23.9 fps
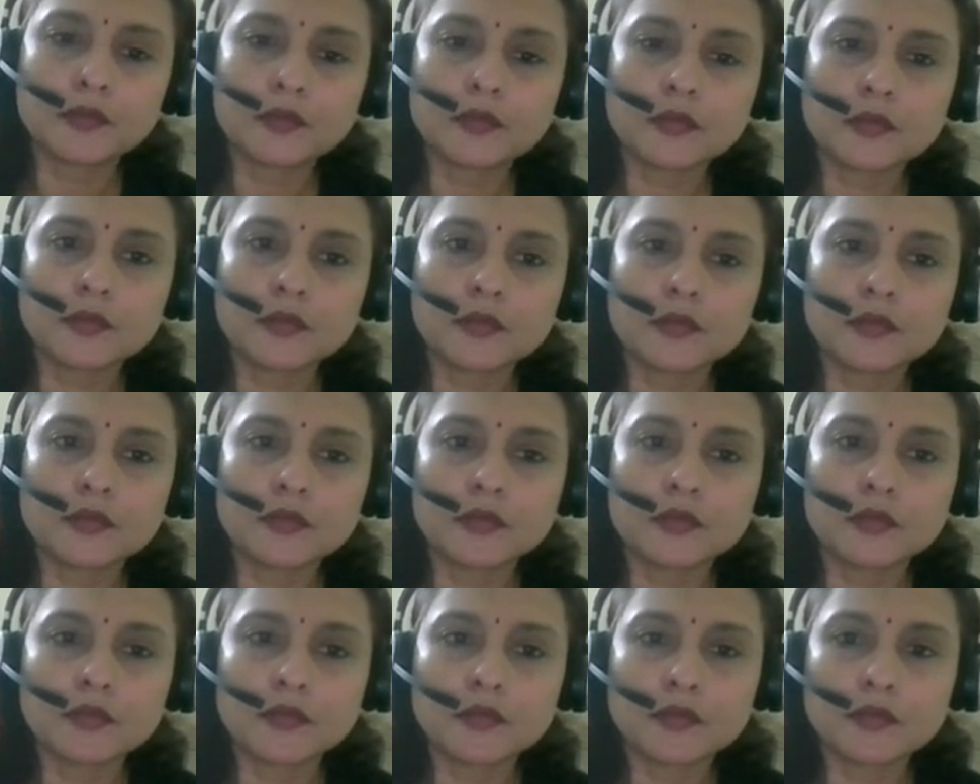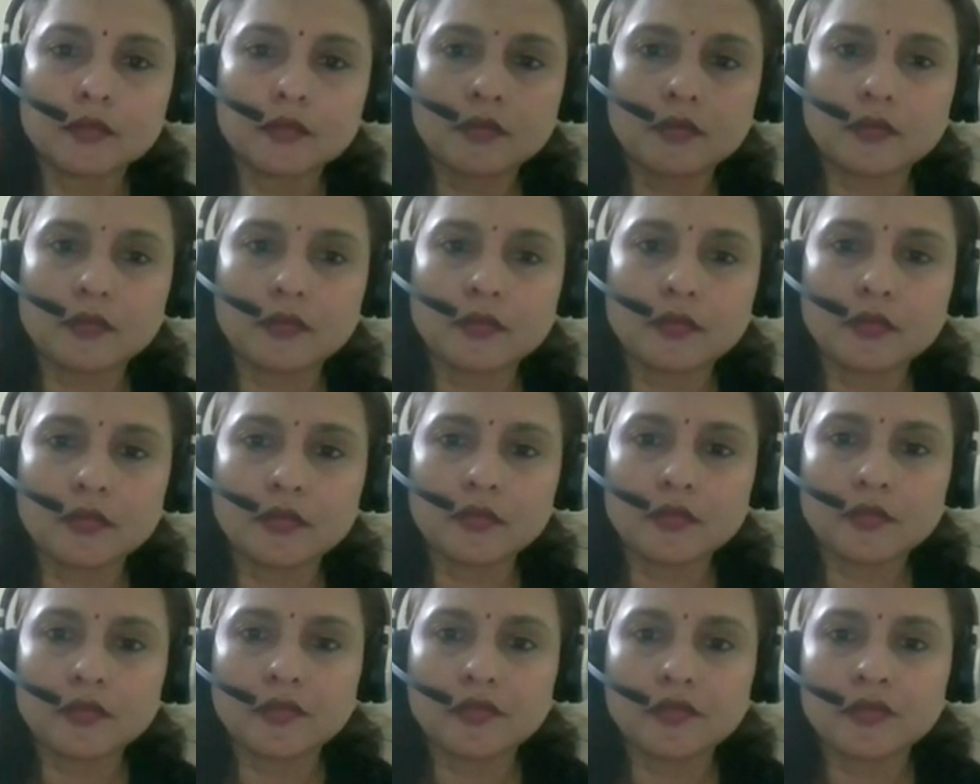
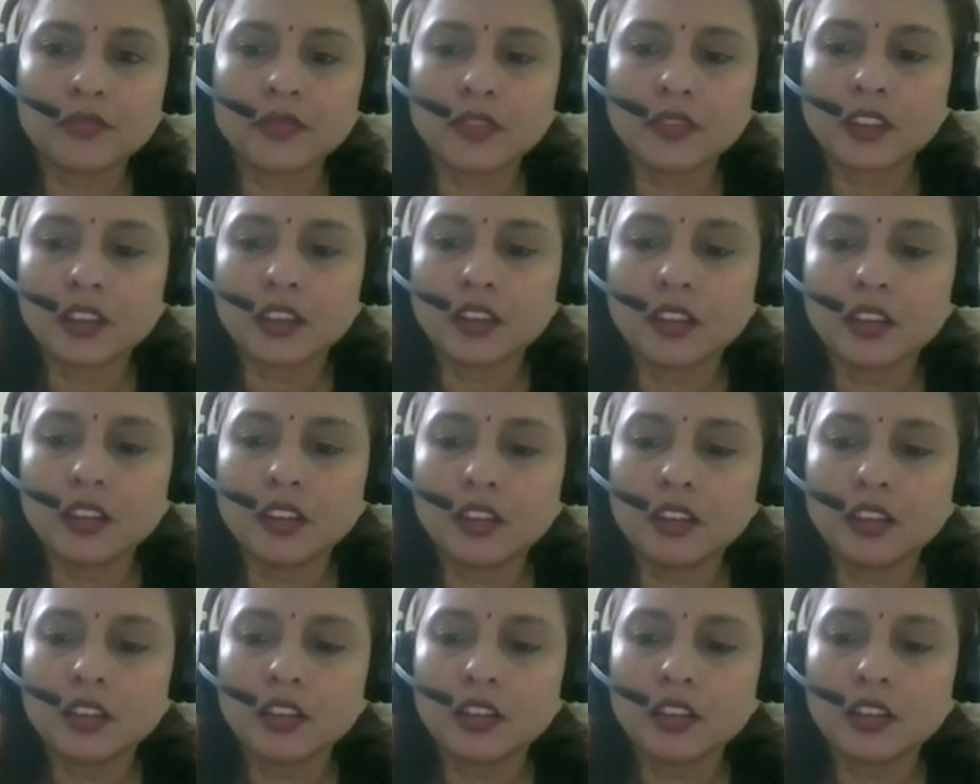(no one is talking)